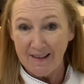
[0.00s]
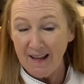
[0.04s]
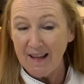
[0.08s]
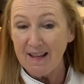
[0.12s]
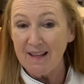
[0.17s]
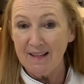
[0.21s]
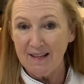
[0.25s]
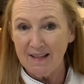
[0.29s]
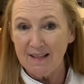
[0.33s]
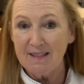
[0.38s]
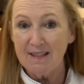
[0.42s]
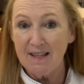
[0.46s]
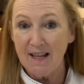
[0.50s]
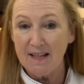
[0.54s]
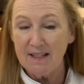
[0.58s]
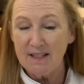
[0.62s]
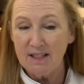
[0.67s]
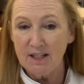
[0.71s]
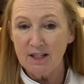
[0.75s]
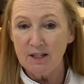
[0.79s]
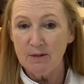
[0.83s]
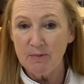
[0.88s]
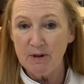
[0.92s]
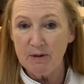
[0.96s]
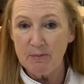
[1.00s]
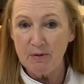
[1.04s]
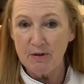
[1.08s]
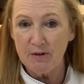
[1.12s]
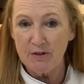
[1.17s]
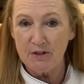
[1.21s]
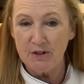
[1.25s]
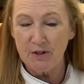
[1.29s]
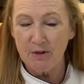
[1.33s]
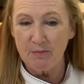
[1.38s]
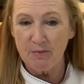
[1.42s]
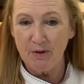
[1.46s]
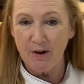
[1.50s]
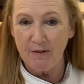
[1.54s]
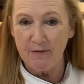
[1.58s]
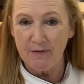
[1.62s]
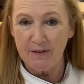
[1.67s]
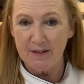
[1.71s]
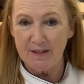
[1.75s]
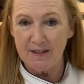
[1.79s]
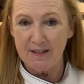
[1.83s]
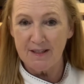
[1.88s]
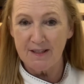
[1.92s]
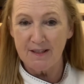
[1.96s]
And that's going to be personal
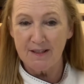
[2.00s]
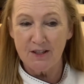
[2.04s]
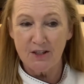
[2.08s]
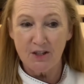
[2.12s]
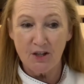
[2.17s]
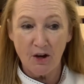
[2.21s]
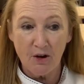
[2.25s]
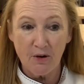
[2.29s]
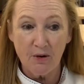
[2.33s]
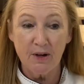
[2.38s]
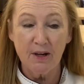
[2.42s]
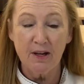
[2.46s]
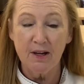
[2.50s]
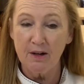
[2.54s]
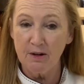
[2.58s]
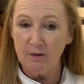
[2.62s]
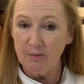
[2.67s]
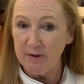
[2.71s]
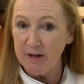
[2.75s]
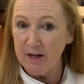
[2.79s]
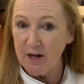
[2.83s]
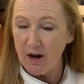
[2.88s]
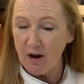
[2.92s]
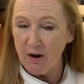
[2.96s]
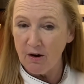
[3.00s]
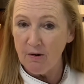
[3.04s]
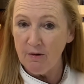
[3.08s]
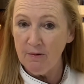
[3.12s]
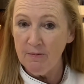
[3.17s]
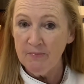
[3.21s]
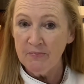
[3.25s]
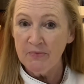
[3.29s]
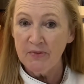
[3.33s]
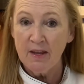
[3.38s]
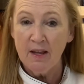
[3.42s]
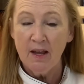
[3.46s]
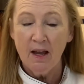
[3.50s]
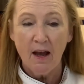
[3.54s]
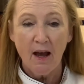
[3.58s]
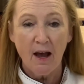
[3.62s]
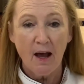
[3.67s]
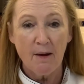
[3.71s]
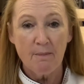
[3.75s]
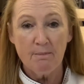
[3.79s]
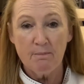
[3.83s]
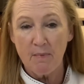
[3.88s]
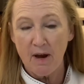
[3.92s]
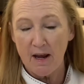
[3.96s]
preference. So here we go.
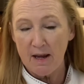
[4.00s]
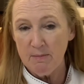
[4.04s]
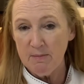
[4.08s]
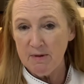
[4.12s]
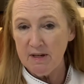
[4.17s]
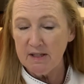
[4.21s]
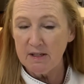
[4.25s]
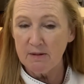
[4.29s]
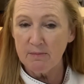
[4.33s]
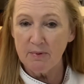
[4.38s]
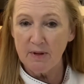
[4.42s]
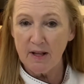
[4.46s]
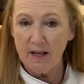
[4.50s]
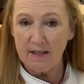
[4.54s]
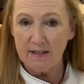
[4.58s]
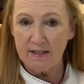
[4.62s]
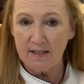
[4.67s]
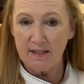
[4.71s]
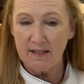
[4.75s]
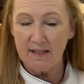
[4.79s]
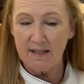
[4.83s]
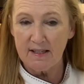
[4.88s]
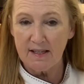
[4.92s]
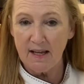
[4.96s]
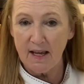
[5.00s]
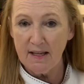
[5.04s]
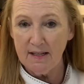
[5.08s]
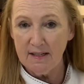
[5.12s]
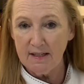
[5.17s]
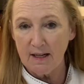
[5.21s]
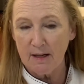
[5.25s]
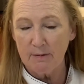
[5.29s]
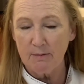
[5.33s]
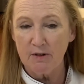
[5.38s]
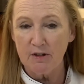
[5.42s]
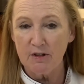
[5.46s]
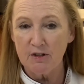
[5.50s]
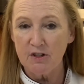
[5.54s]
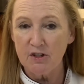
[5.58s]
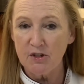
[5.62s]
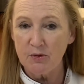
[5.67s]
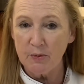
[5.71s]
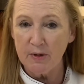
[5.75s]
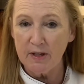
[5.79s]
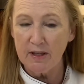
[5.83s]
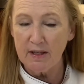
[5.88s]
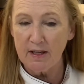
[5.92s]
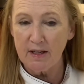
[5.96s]
My mise en place is set. I'm going to
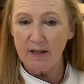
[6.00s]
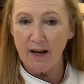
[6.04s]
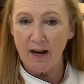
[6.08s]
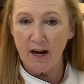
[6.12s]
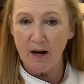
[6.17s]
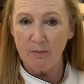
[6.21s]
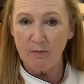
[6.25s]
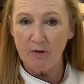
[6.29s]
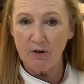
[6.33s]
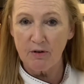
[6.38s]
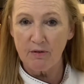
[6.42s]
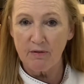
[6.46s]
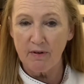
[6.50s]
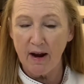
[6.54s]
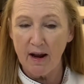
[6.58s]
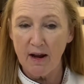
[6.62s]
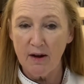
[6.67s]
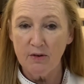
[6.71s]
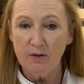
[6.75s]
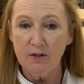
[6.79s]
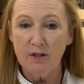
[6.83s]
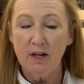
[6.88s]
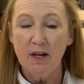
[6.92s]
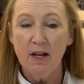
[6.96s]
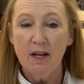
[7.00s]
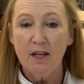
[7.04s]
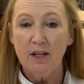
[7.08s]
swing the camera around.